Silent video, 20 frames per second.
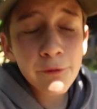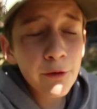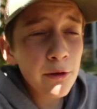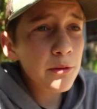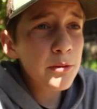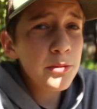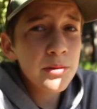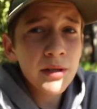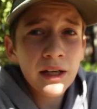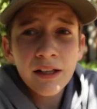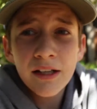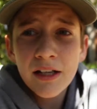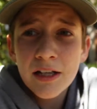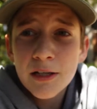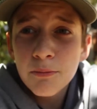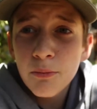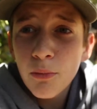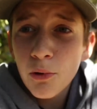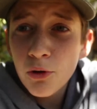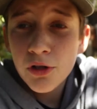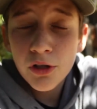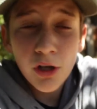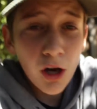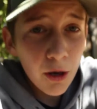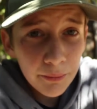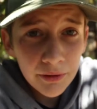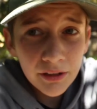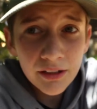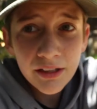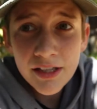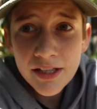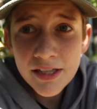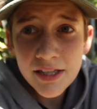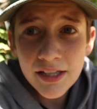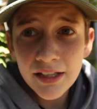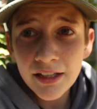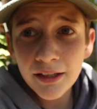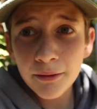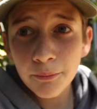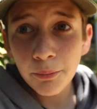frames per second is most commonly
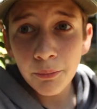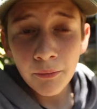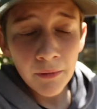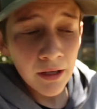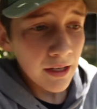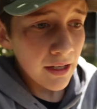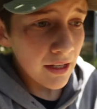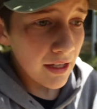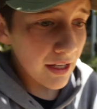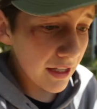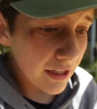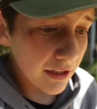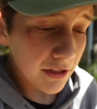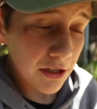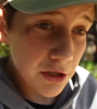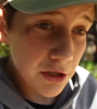seen in